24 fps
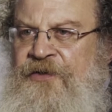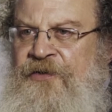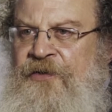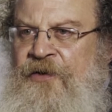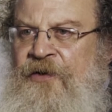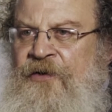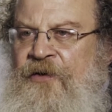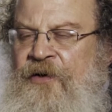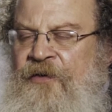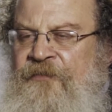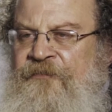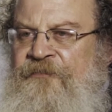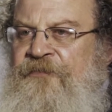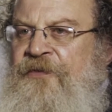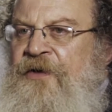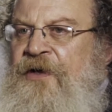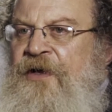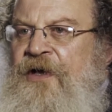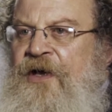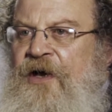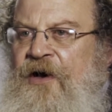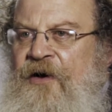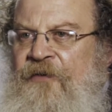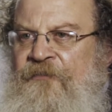
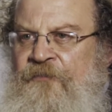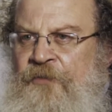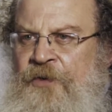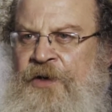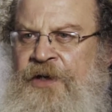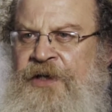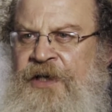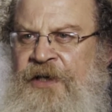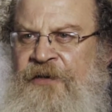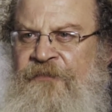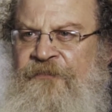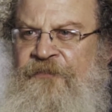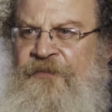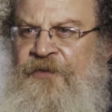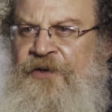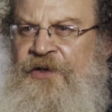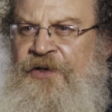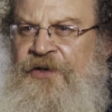of working through